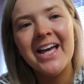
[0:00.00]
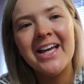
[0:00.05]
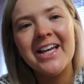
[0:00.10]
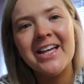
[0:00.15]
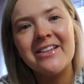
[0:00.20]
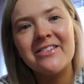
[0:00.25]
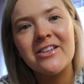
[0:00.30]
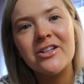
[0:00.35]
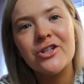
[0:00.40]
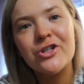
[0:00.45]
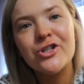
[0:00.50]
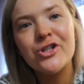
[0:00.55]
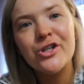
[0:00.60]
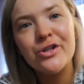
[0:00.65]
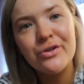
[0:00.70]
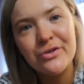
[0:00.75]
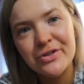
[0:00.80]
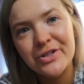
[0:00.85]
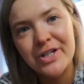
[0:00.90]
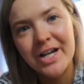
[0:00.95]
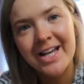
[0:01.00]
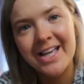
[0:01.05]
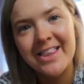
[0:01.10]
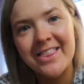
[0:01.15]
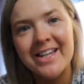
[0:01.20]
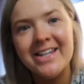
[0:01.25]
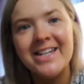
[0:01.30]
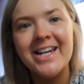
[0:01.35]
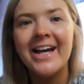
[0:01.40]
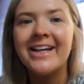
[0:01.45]
It is Tuesday
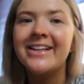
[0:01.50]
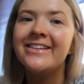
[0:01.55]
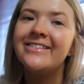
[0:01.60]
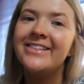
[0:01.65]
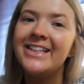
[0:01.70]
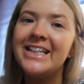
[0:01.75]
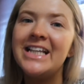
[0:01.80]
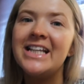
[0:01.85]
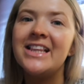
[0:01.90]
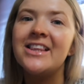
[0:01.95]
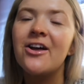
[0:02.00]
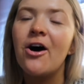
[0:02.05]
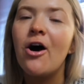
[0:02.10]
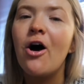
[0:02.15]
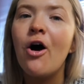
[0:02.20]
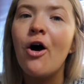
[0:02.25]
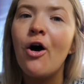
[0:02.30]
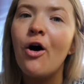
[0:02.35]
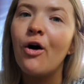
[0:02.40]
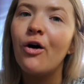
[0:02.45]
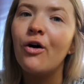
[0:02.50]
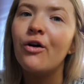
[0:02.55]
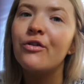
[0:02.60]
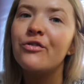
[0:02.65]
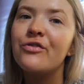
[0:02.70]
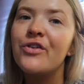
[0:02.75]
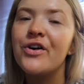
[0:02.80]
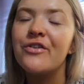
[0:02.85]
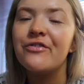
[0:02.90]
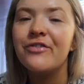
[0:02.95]
the 19th
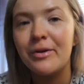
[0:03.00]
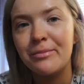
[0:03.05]
of